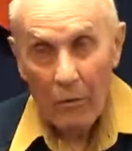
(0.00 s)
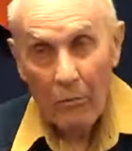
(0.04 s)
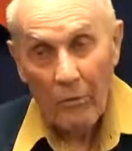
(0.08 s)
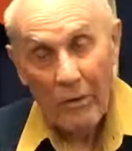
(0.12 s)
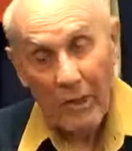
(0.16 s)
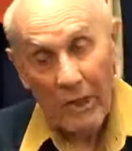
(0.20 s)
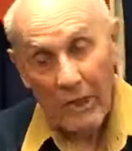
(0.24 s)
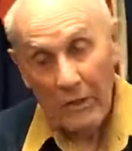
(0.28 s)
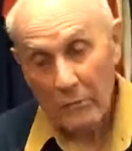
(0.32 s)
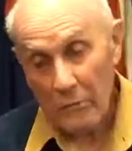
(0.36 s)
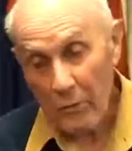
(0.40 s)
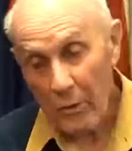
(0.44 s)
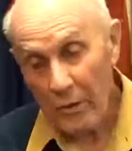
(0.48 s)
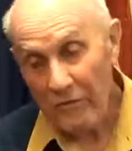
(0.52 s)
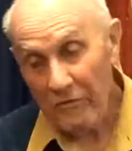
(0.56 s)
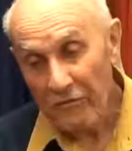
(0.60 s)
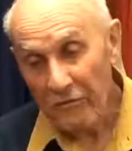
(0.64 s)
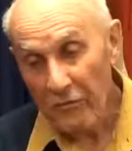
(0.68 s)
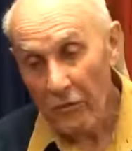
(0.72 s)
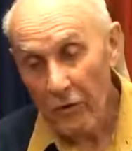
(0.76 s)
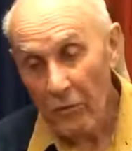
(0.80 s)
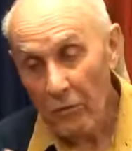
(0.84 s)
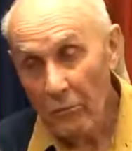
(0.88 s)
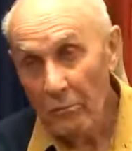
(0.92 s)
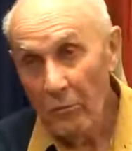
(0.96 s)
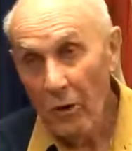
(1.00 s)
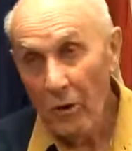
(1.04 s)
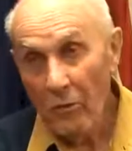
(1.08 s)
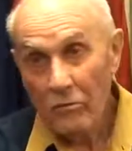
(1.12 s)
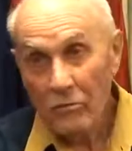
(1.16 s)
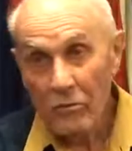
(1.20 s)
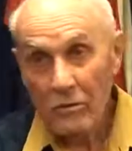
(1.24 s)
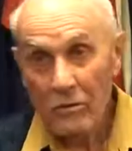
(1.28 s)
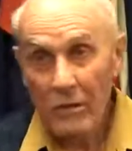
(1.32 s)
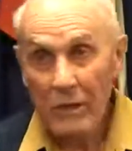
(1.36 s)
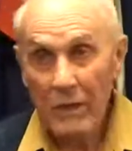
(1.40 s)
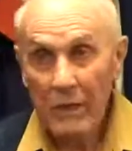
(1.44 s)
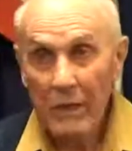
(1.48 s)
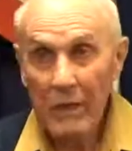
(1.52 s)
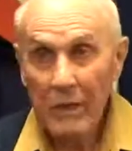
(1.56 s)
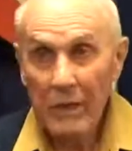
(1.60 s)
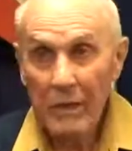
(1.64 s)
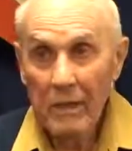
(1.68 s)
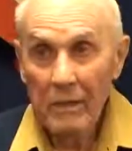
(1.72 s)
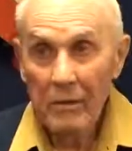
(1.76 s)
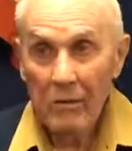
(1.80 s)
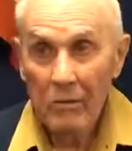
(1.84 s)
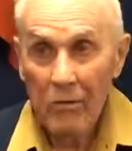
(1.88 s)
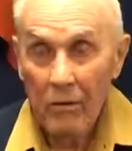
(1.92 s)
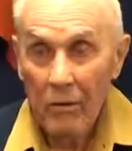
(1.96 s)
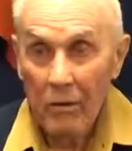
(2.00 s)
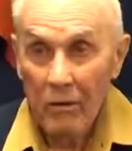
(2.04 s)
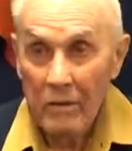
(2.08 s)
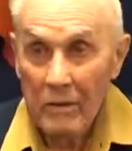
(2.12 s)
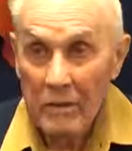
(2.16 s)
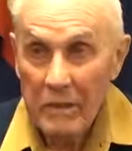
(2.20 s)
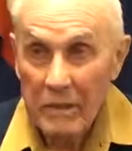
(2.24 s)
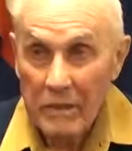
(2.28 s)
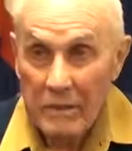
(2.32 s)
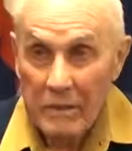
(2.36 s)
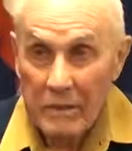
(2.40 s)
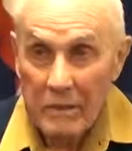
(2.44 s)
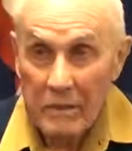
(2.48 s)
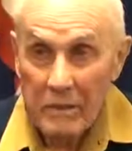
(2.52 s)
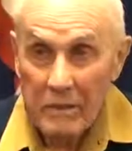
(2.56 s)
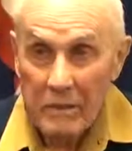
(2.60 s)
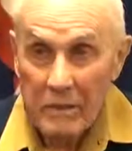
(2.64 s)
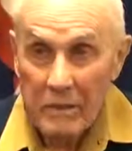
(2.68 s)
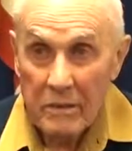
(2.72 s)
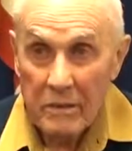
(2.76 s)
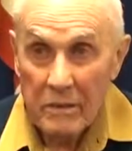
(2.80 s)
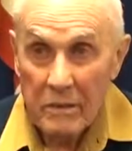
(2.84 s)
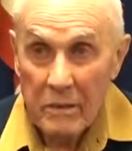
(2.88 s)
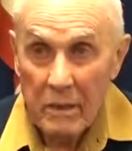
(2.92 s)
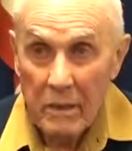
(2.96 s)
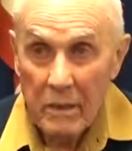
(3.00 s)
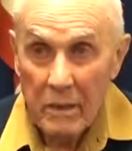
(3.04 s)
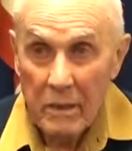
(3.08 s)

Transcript: Well, we flew mostly long distance.